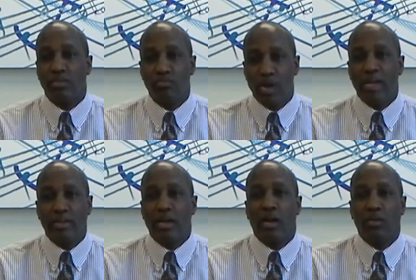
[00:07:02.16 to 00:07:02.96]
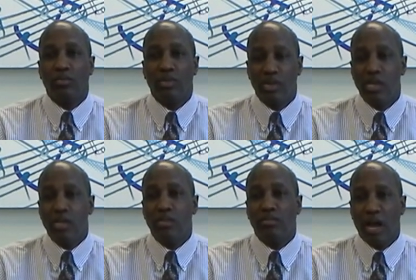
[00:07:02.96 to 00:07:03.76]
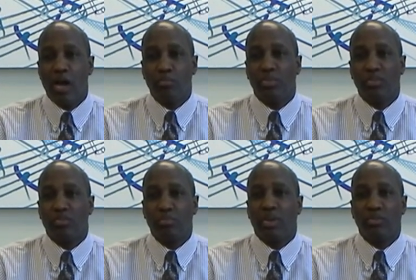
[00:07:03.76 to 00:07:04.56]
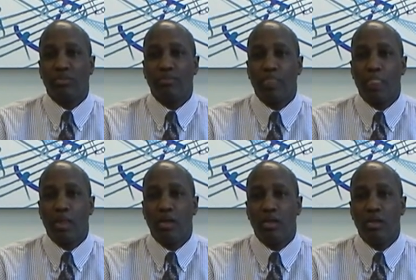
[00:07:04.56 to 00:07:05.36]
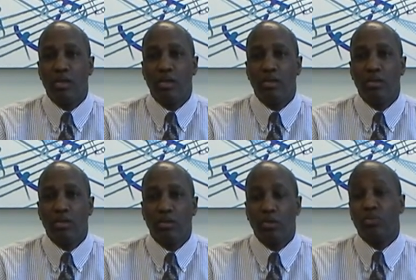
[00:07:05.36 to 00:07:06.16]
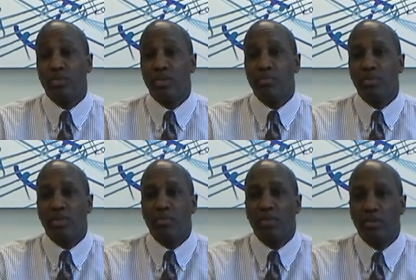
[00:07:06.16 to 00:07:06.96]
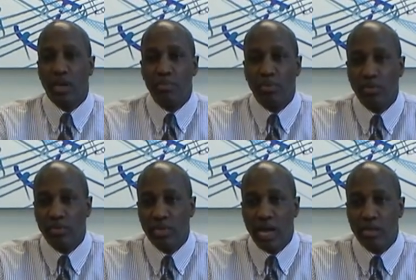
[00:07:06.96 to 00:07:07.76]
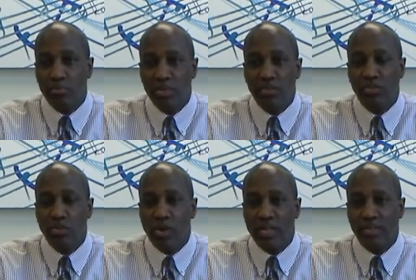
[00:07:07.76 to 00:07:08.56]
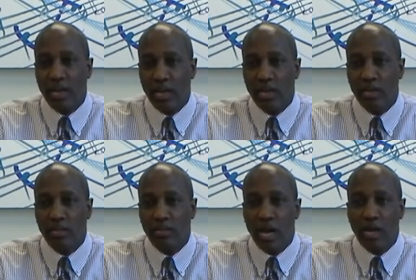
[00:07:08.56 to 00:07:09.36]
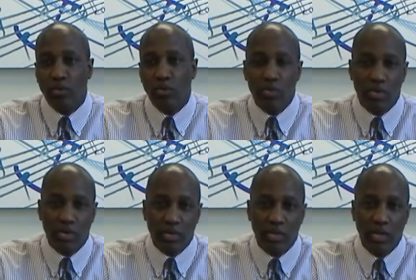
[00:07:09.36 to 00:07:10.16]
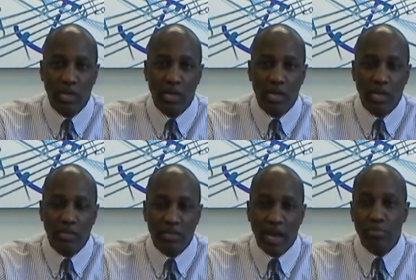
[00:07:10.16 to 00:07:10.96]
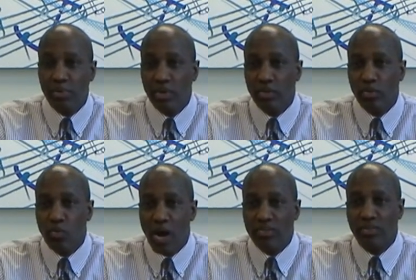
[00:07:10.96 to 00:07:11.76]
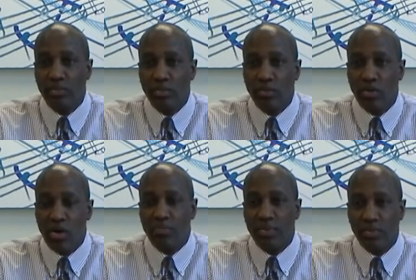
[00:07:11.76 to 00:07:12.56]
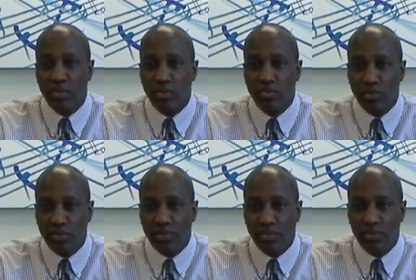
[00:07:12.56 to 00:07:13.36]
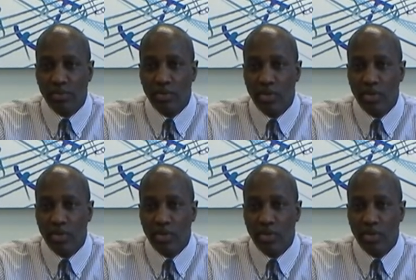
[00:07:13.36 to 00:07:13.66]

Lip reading: that right now needs our participation. Go to www.pcusa.org and type in the Washington office in the search engine.